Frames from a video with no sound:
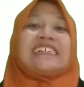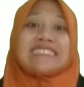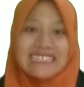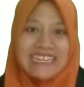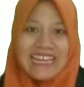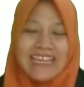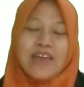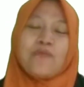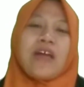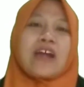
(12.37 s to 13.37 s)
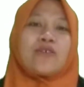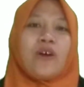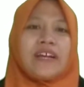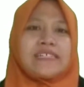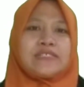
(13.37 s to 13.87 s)
Today we are
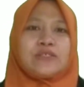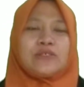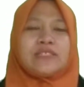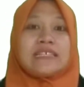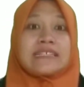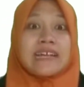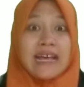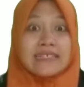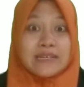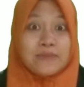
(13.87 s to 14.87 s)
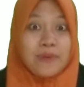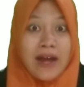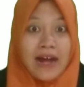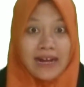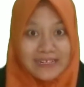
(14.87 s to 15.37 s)
going to discuss
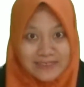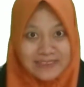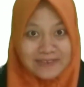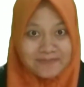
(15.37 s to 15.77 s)
about,